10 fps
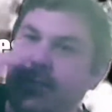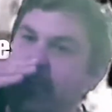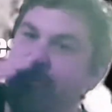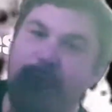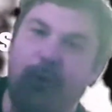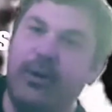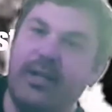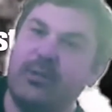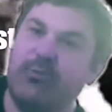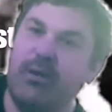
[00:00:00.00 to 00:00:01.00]
Before
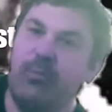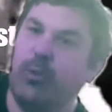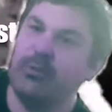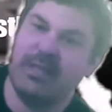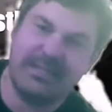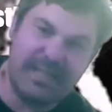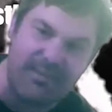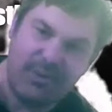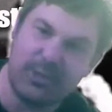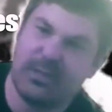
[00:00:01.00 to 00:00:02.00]
Extreme Rules, let's give
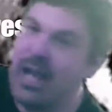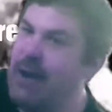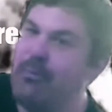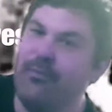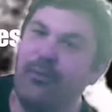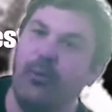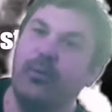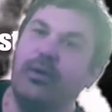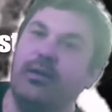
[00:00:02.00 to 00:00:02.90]
us our review